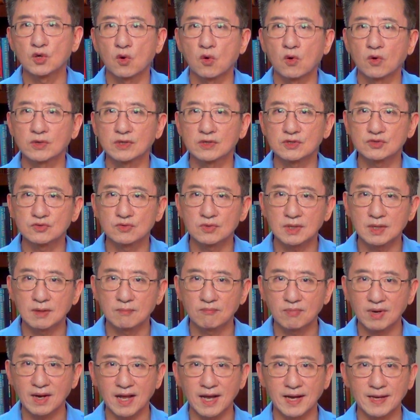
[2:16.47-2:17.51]
order to
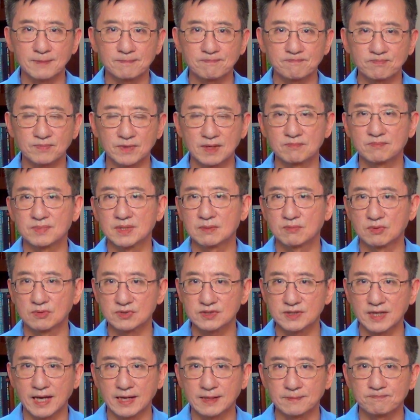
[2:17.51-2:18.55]
comply, the people
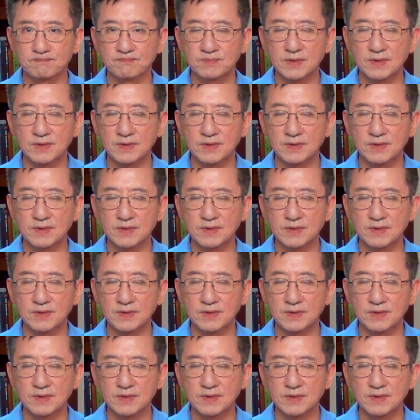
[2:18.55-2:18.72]
said.